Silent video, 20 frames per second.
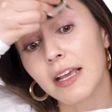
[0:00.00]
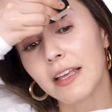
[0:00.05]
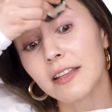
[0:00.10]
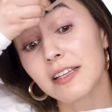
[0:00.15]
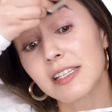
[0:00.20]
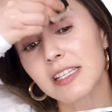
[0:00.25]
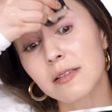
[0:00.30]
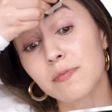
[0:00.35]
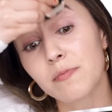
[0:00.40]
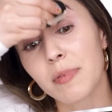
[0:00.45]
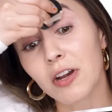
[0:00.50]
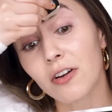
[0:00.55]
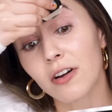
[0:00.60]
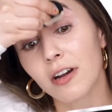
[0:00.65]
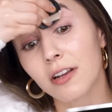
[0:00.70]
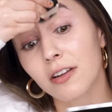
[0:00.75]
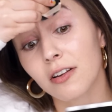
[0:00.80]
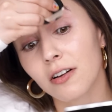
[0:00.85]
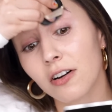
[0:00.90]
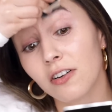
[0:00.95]
In the
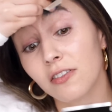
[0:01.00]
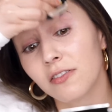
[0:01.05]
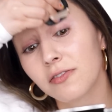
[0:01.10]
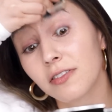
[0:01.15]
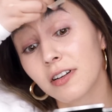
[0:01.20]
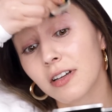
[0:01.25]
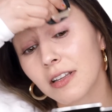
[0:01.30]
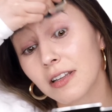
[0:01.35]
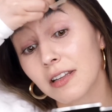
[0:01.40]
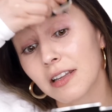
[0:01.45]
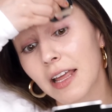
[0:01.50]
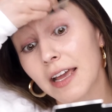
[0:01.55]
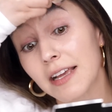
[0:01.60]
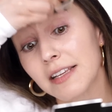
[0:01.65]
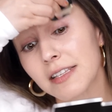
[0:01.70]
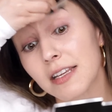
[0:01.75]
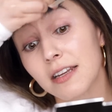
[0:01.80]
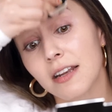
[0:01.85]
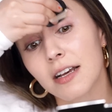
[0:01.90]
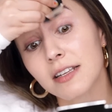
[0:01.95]
spirit of
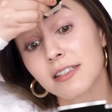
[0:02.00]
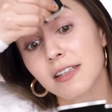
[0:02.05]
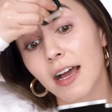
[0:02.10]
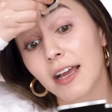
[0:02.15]
laziness,